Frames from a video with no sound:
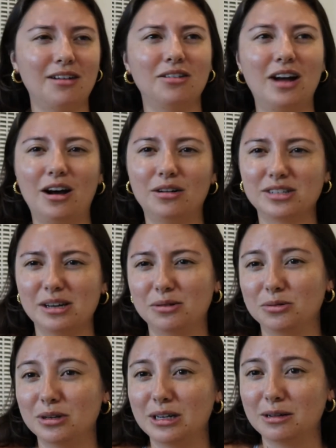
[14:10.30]
I don't know how else I
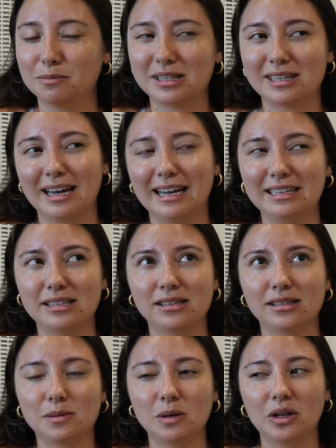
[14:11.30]
would ruin it besides
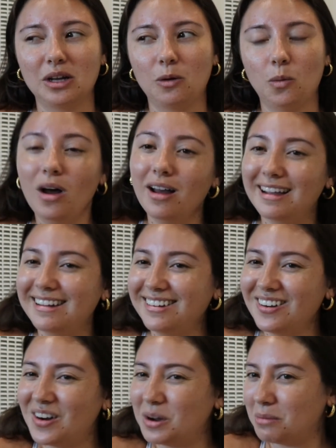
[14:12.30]
spilling wine
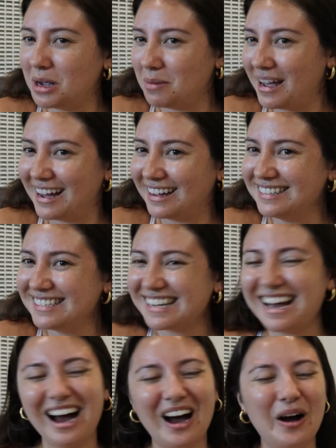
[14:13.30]
on my pants.
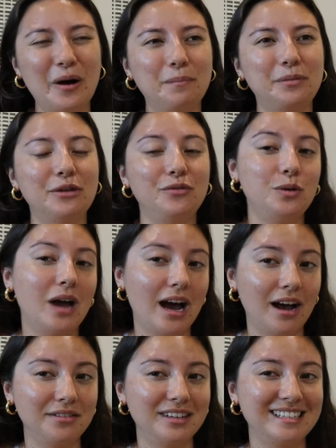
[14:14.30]
Um, if you
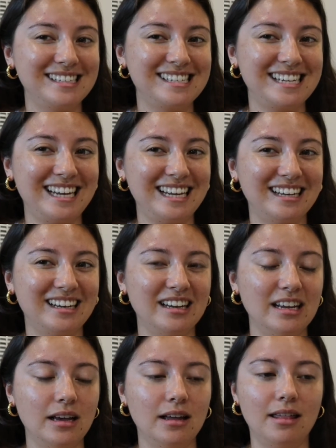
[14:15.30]
haven't seen
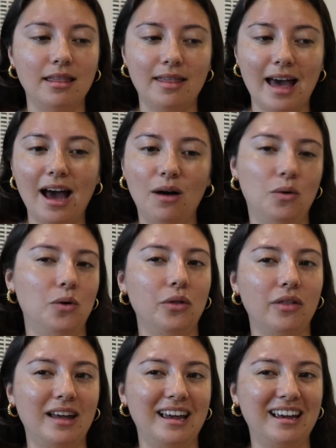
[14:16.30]
that whole
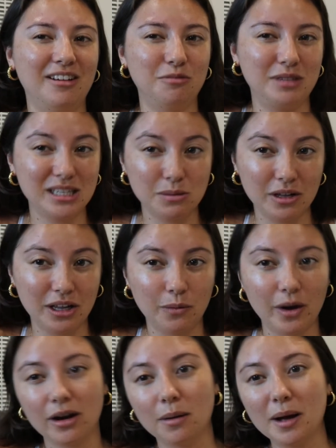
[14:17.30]
thing of me spilling
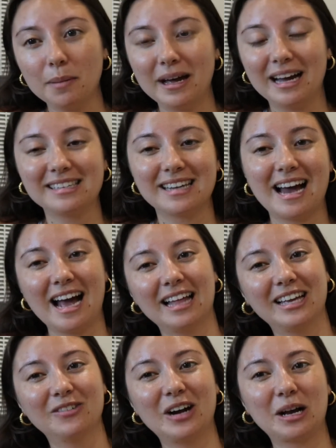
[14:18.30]
wine on my pants, I
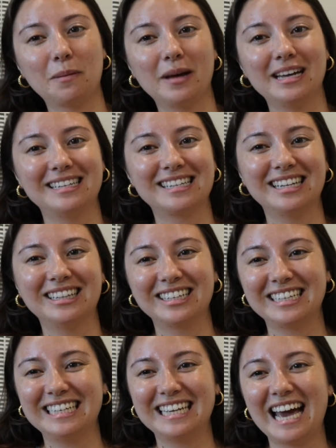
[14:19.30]
highly recommend
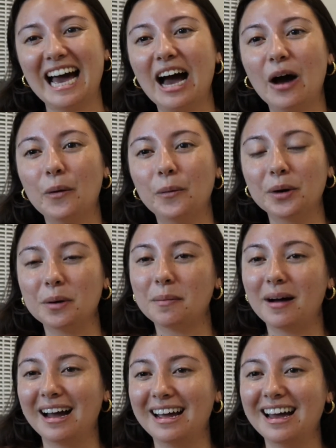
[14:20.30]
looking at one of
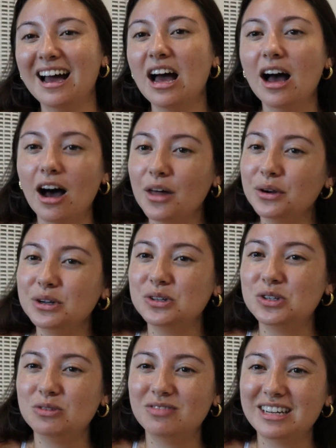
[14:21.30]
my other
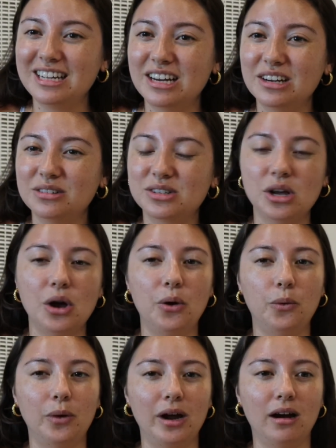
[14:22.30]
YouTube videos
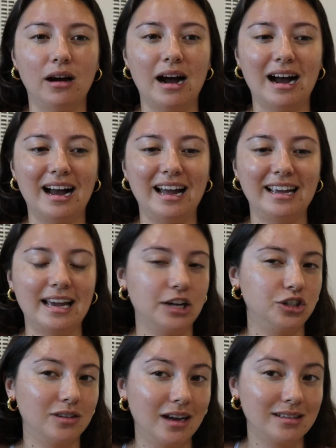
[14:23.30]
where I
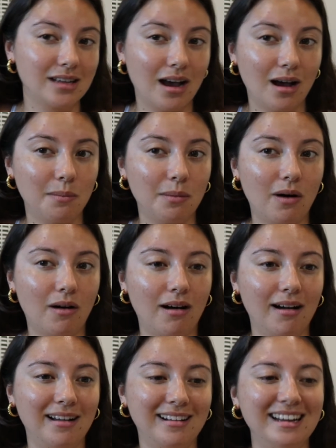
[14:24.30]
catch you guys up
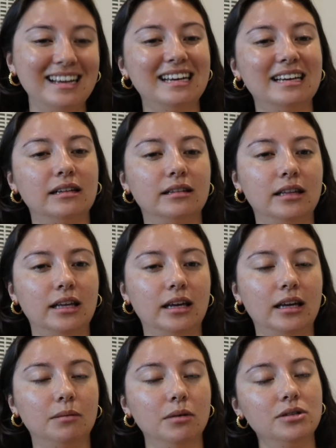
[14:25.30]
on
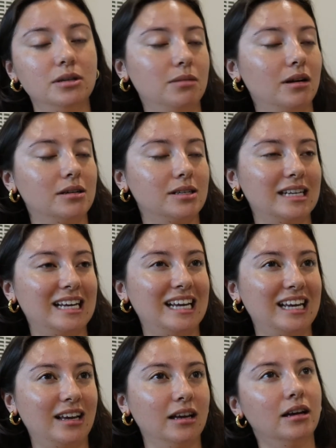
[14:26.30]
the most
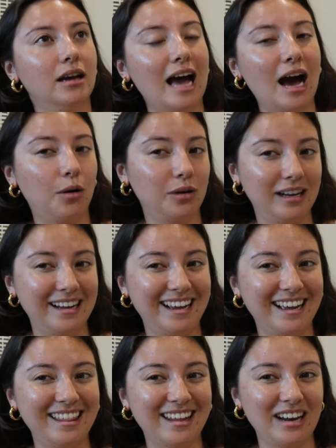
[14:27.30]
embarrassing
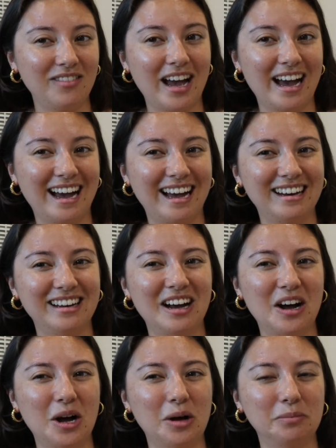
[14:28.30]
outing that I've had
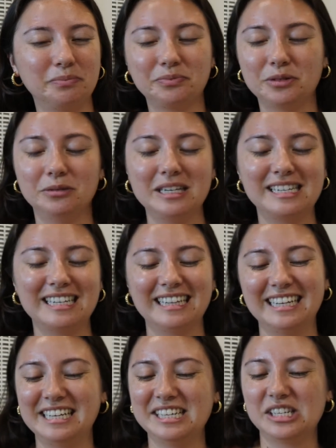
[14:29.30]
um,
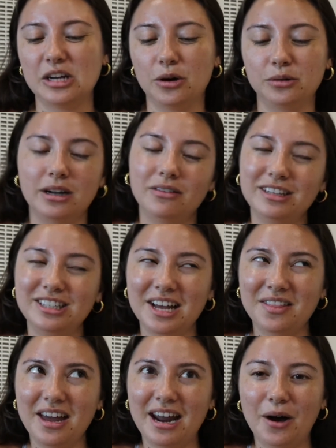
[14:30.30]
recently. So definitely
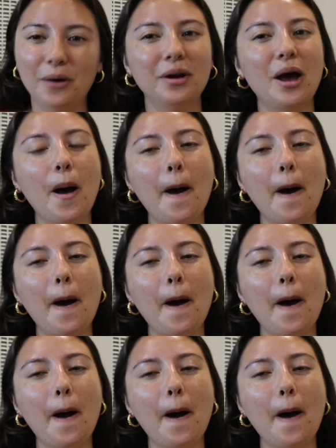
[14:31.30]
check that out.